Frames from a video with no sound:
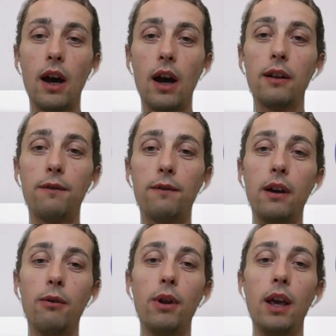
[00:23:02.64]
kind of
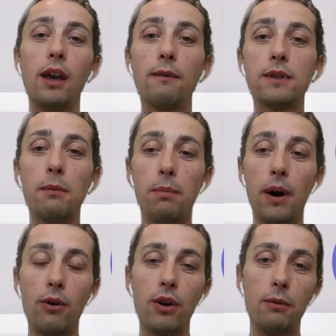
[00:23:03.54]
re-gives the
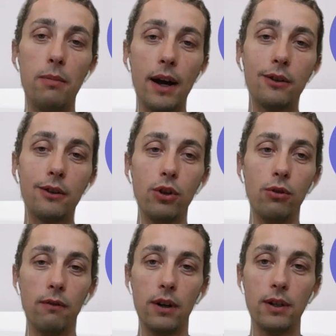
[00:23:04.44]
power back to the
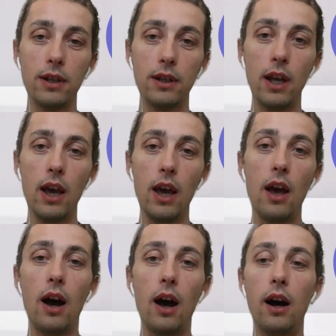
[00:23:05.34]
university
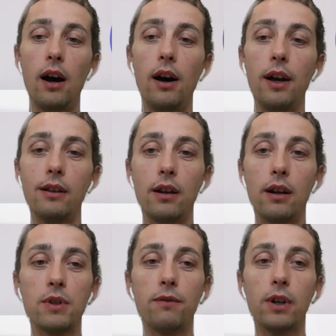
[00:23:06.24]
in
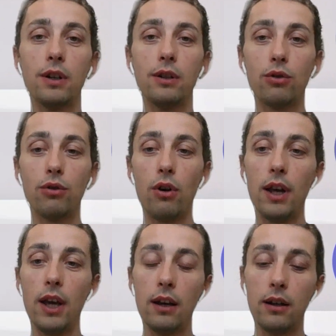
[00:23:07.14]
terms of
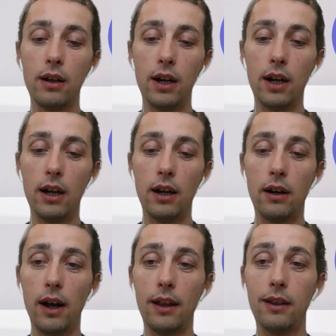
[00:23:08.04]
controlling,
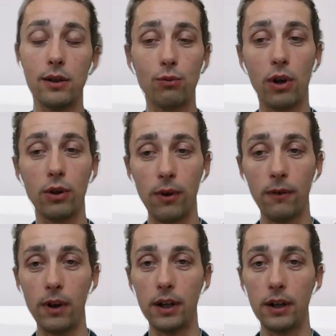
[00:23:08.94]
and this is what
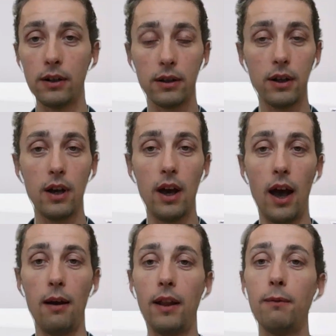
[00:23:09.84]
we've learned.
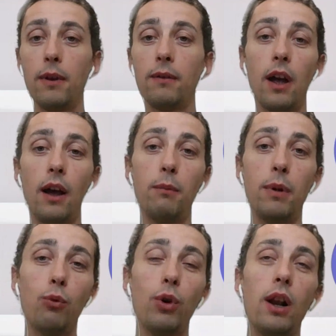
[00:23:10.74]
And I
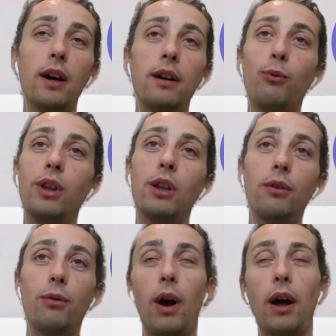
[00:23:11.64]
mean, we learned.
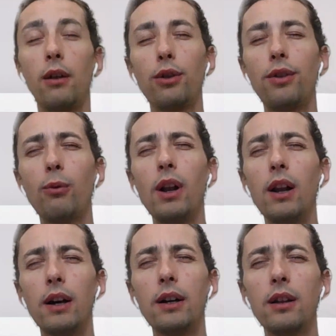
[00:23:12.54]
I don't think we
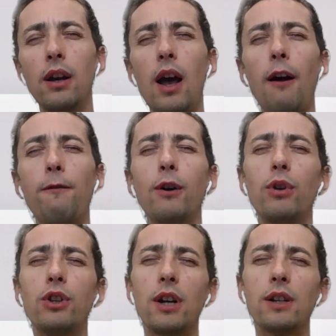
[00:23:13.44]
learned. I think
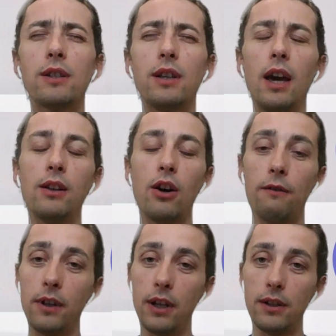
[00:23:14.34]
we just gained
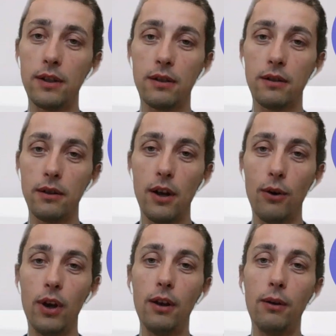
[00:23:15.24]
confidence.
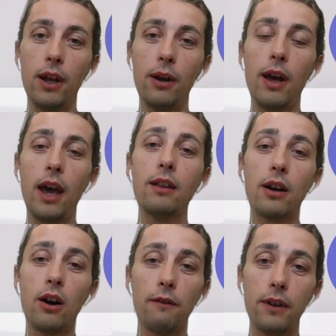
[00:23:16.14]
We regained
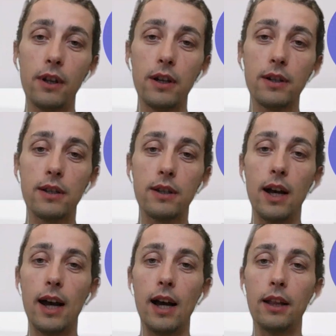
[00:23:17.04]
the confidence
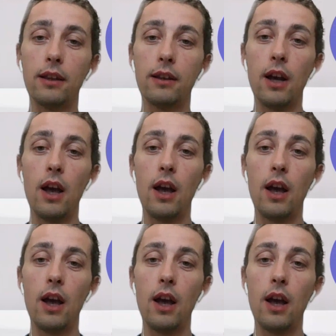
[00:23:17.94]
that